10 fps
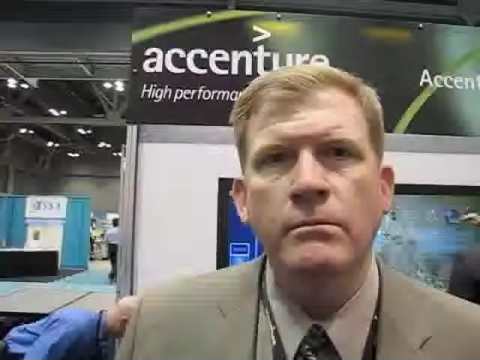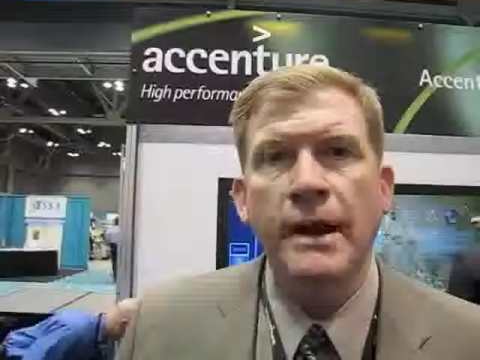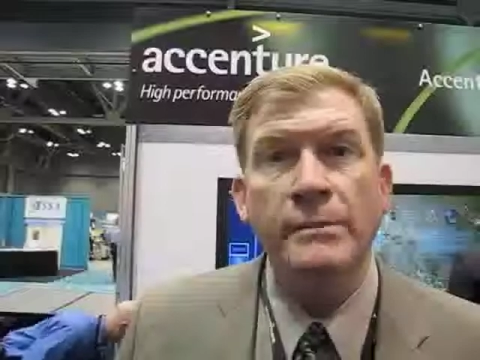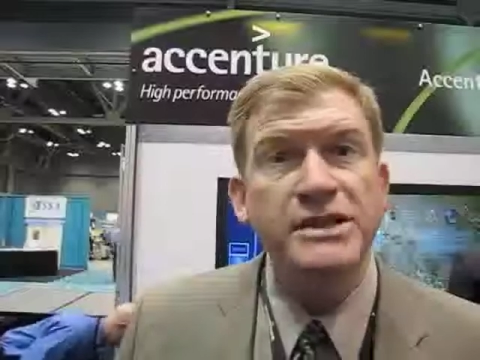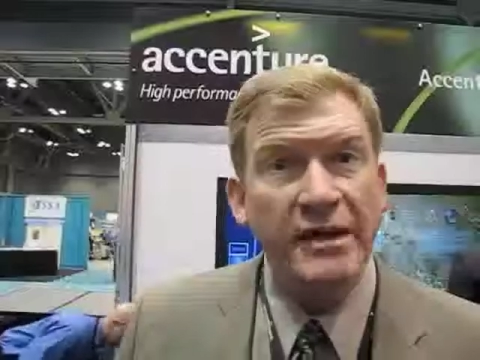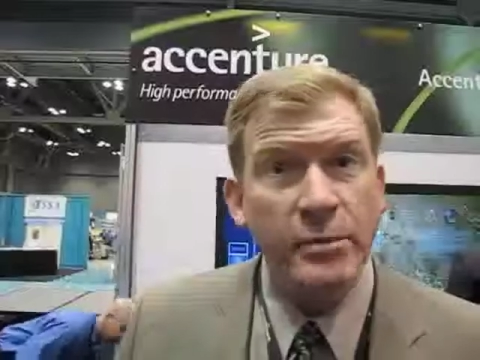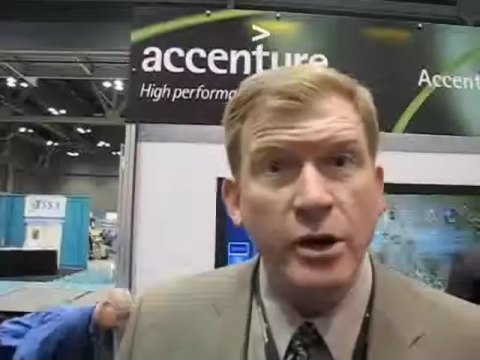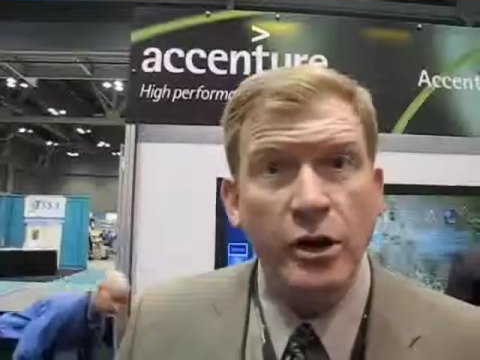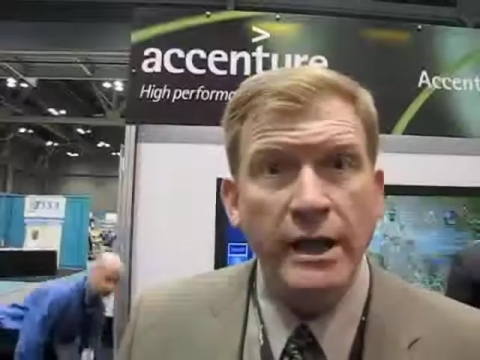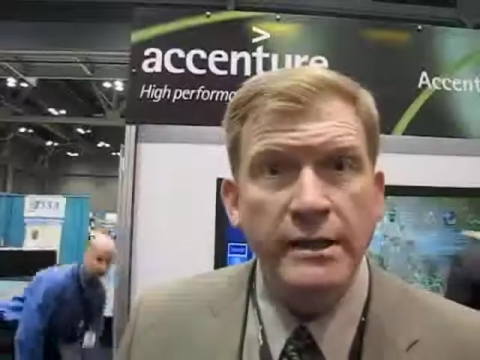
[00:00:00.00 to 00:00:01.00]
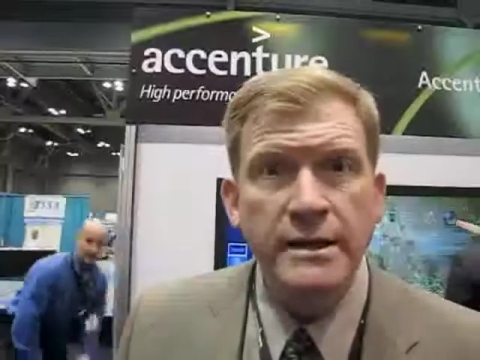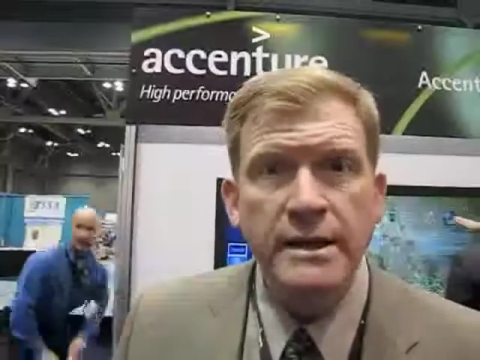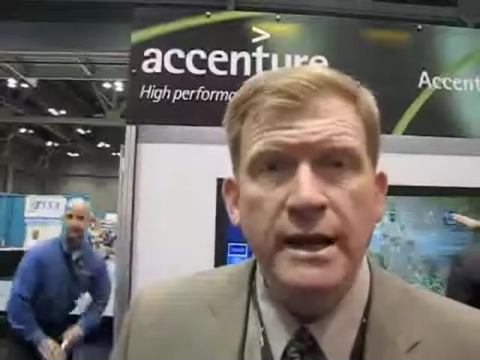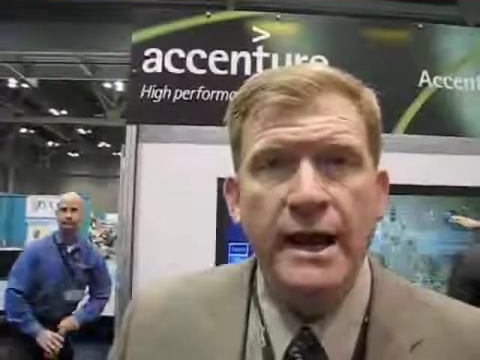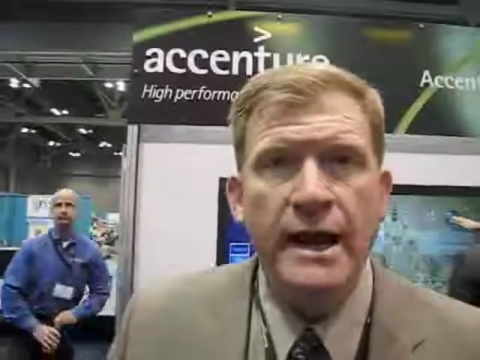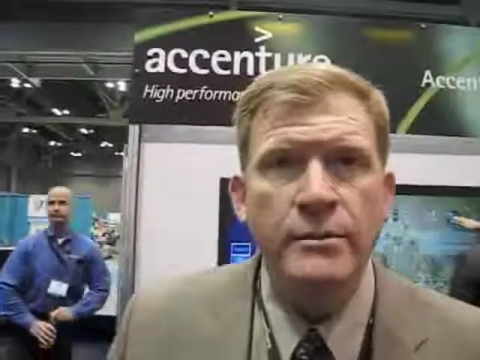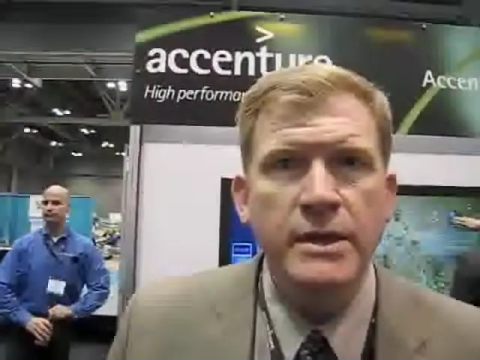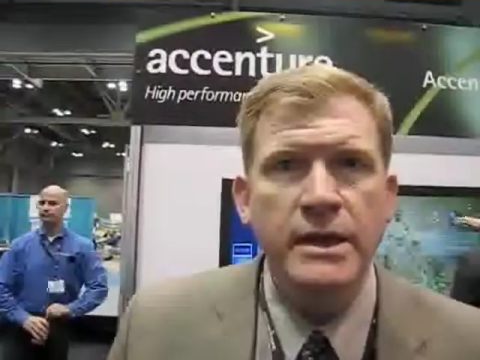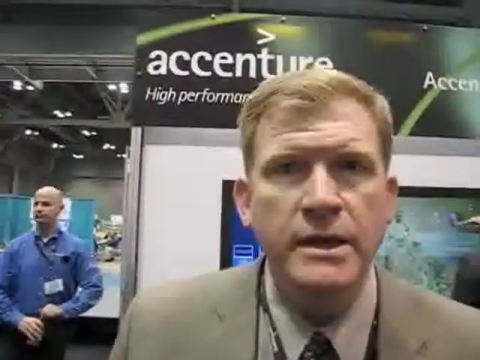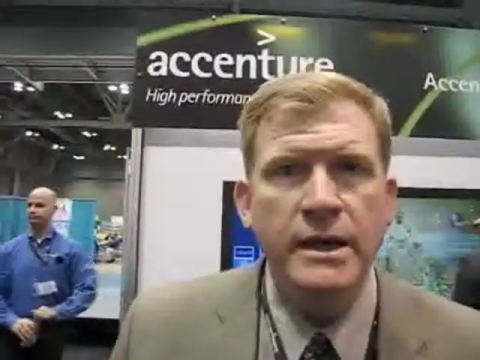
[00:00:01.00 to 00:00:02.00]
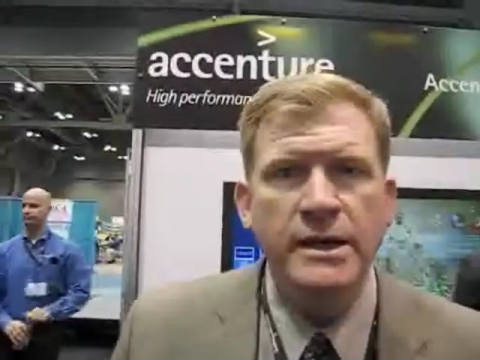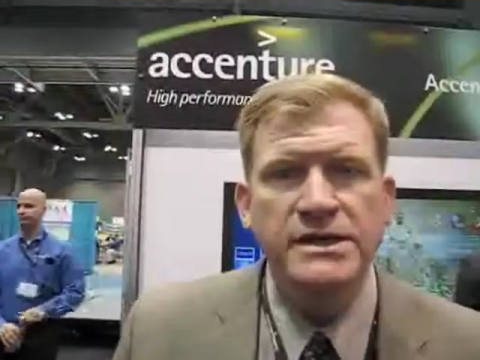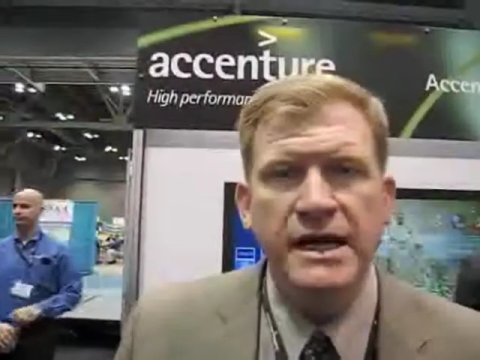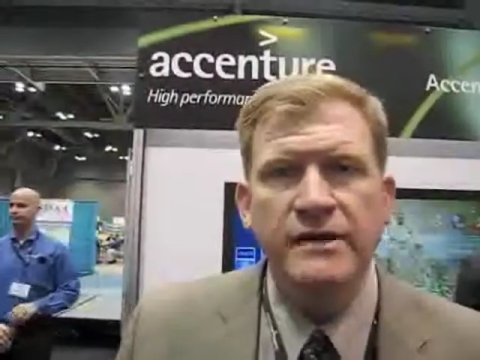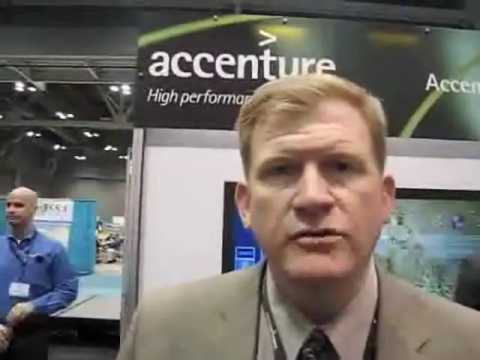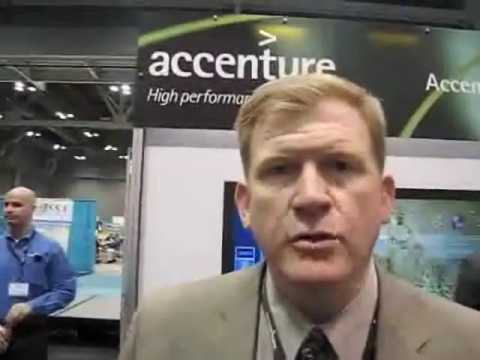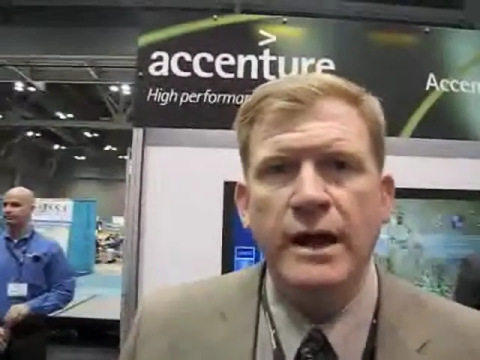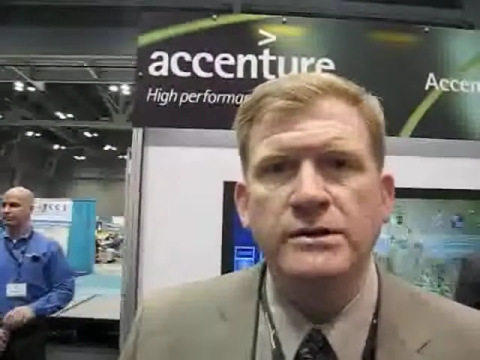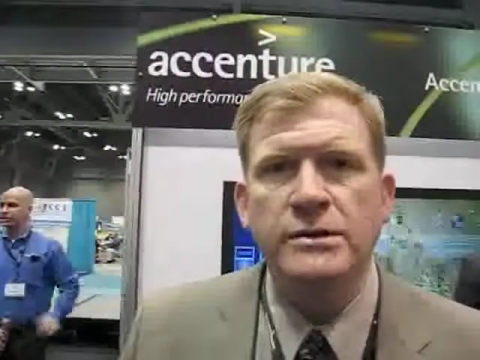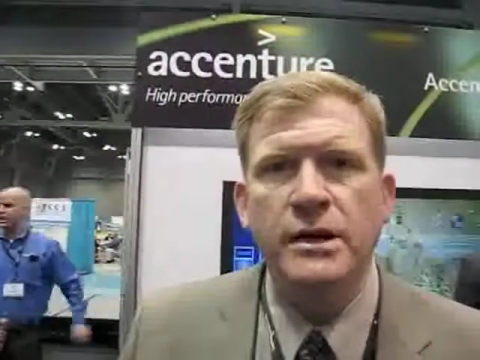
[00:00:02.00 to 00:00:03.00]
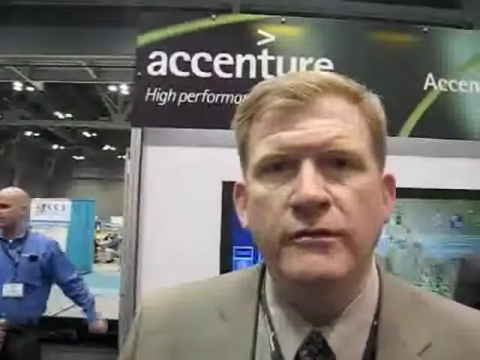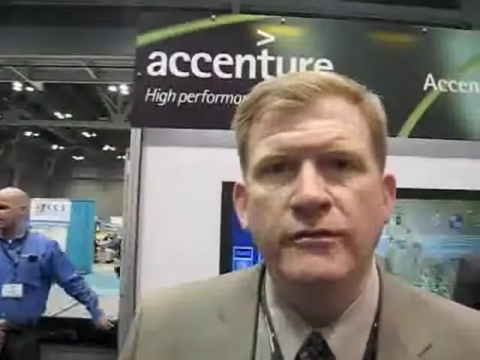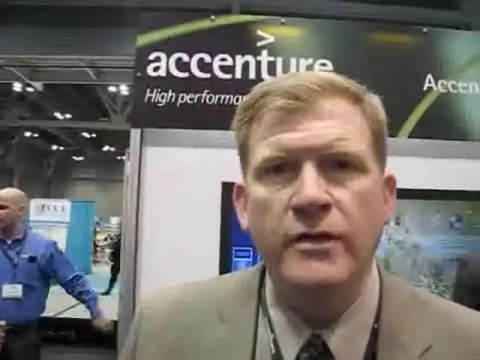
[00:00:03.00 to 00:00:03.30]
My name is Dave McCurley. I'm the Executive Director of